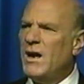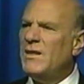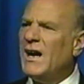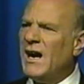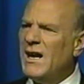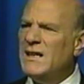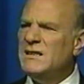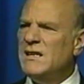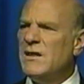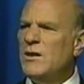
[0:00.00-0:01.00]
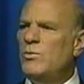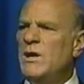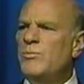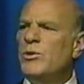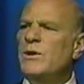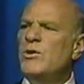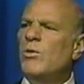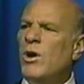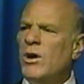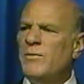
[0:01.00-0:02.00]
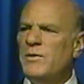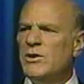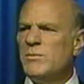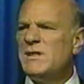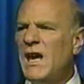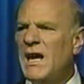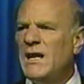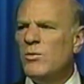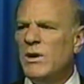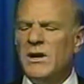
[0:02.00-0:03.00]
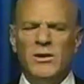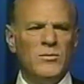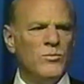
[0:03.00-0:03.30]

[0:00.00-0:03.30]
The idea that we'd preview our films anywhere